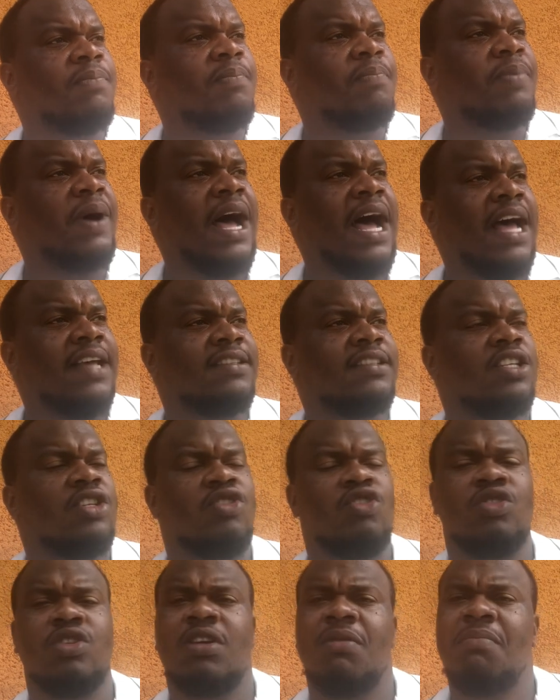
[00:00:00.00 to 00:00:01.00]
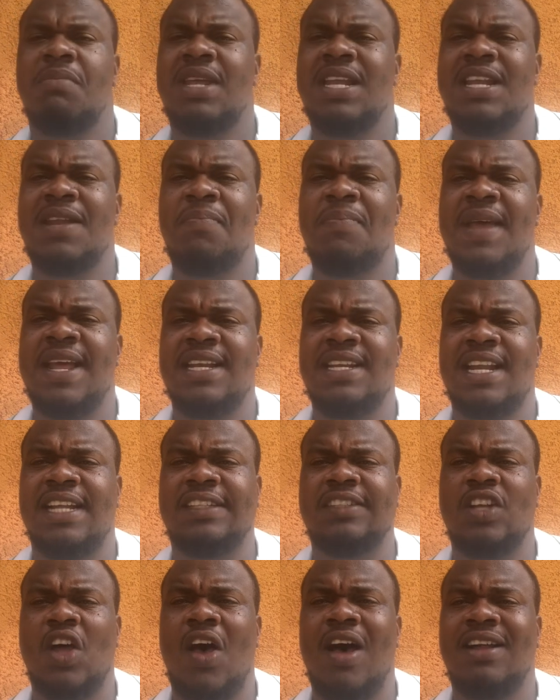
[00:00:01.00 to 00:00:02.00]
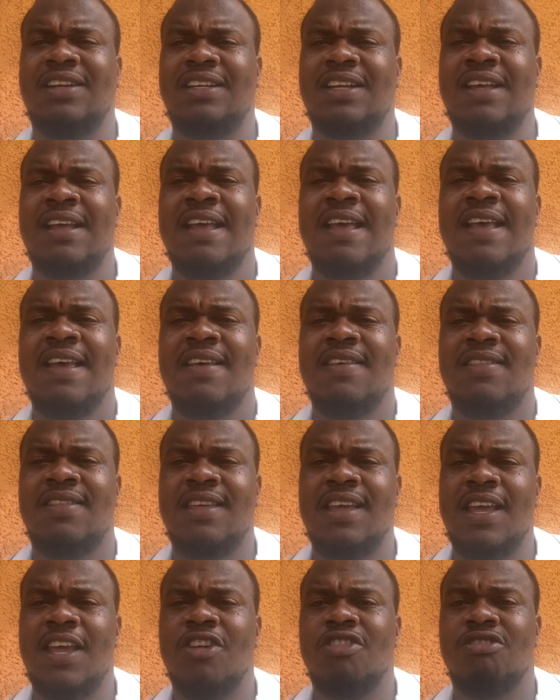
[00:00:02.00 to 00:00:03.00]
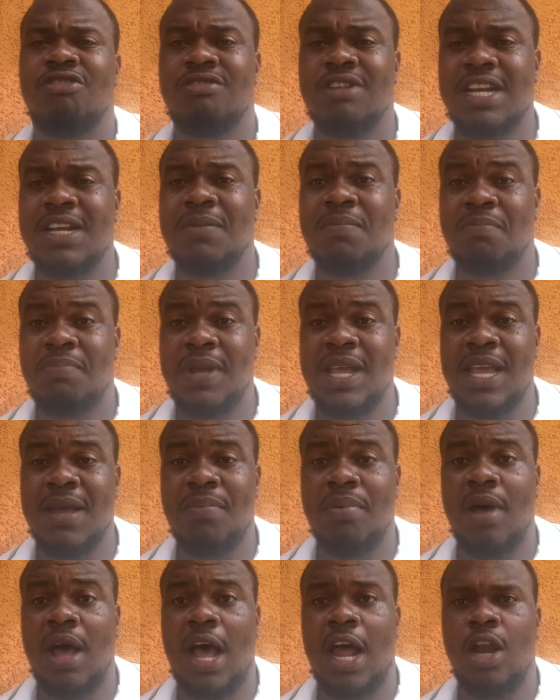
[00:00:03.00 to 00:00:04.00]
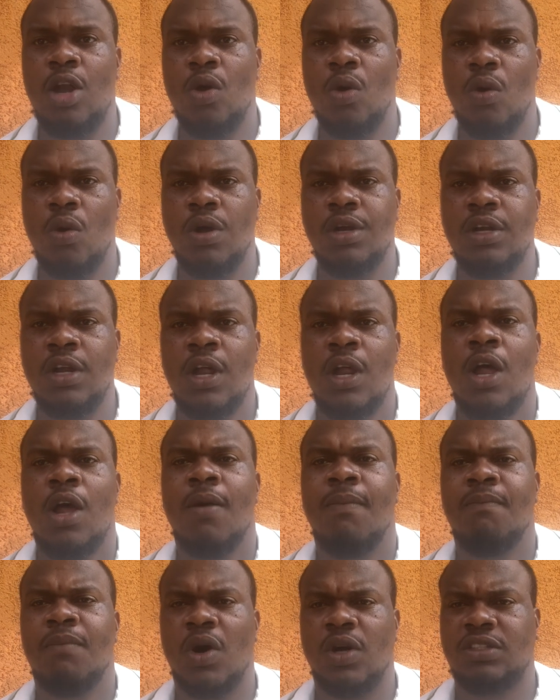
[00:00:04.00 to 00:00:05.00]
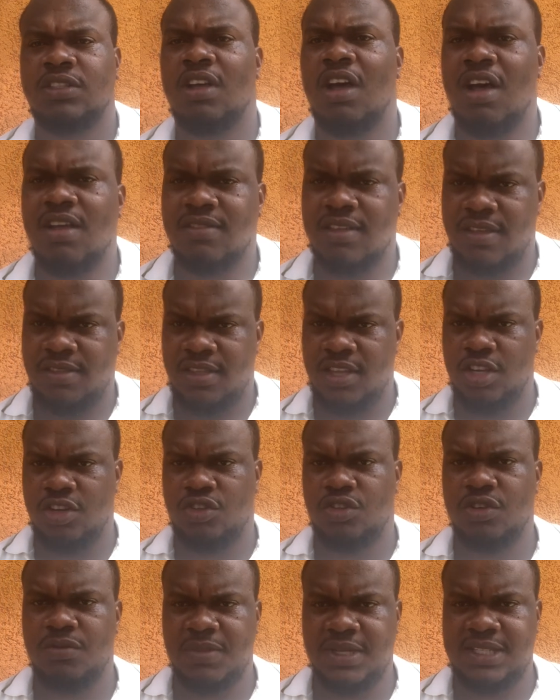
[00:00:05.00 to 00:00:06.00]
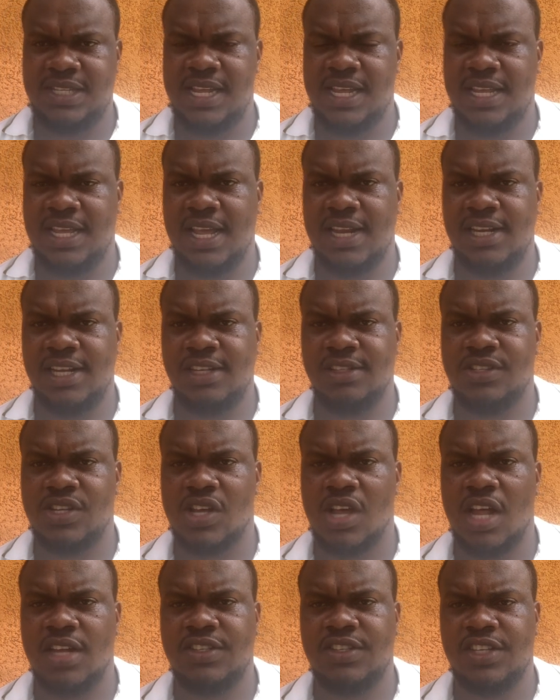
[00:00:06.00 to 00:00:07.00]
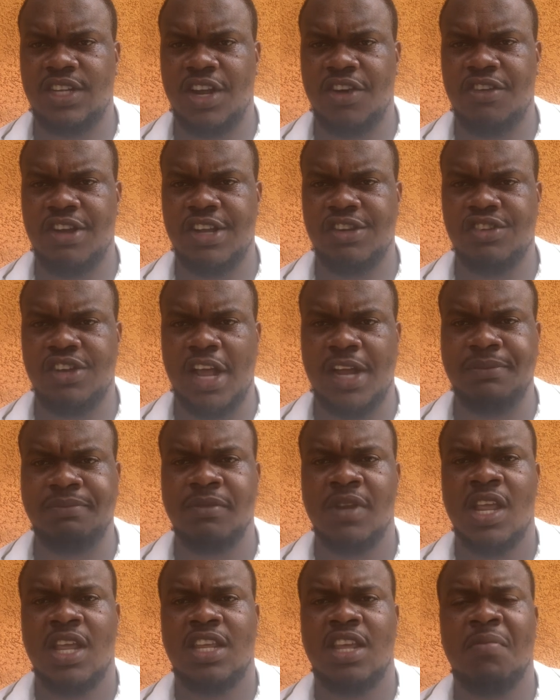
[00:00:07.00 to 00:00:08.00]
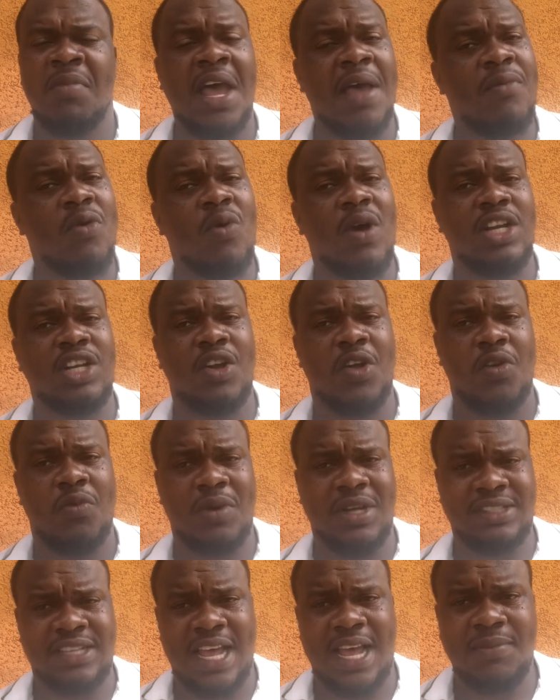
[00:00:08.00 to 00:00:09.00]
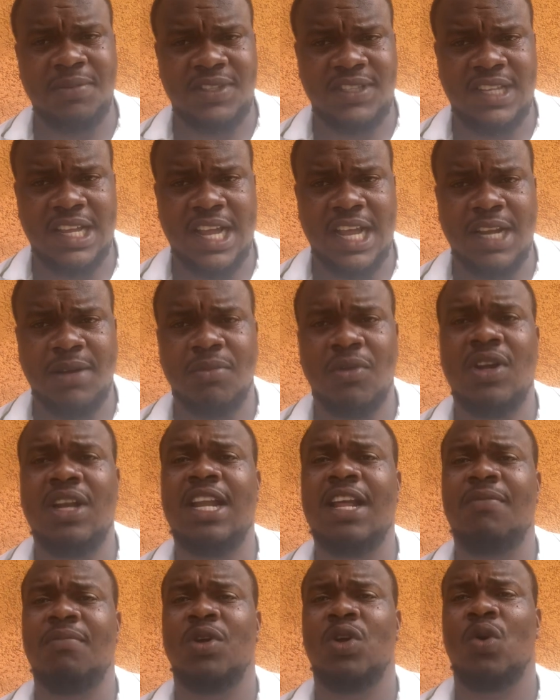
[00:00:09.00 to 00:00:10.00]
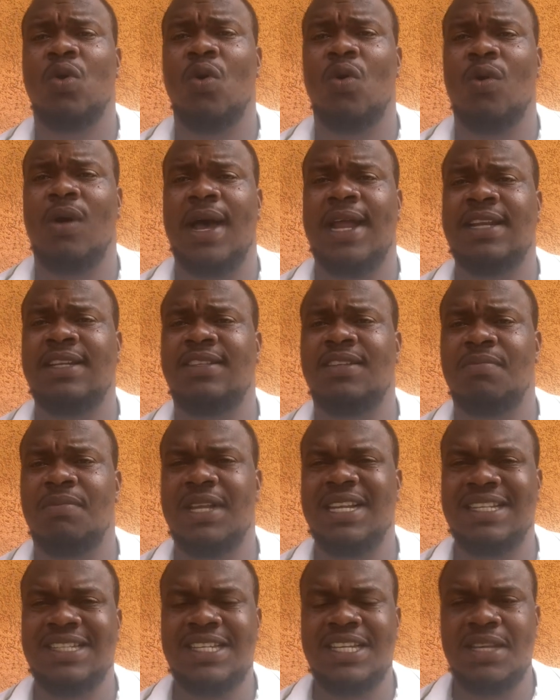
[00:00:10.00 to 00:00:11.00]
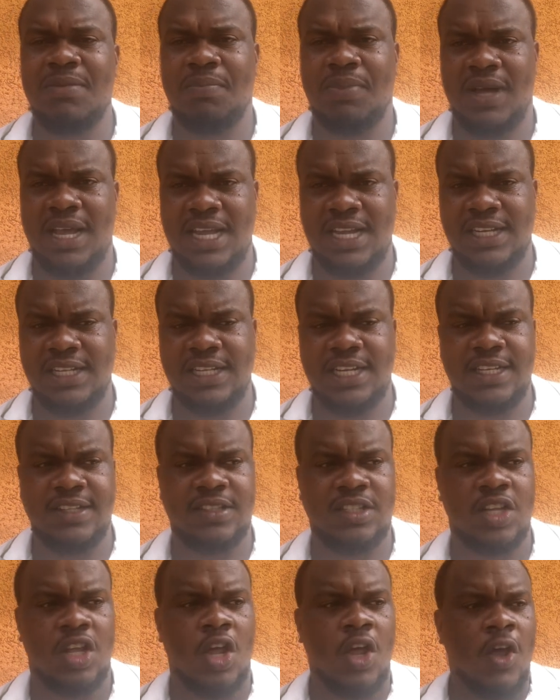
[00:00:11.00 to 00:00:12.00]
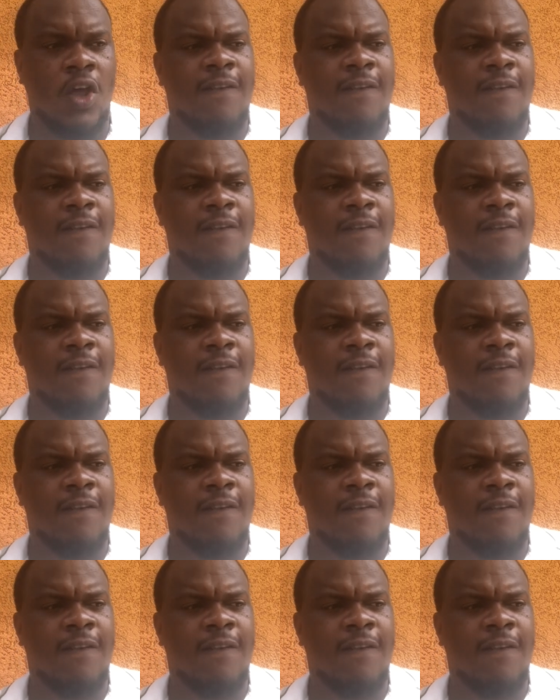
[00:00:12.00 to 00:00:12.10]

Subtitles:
passing shouldn't be dependent on the written paper alone, but other things should be taken into consideration. You might be wondering what I'm saying, but let me go a little bit deeper in this.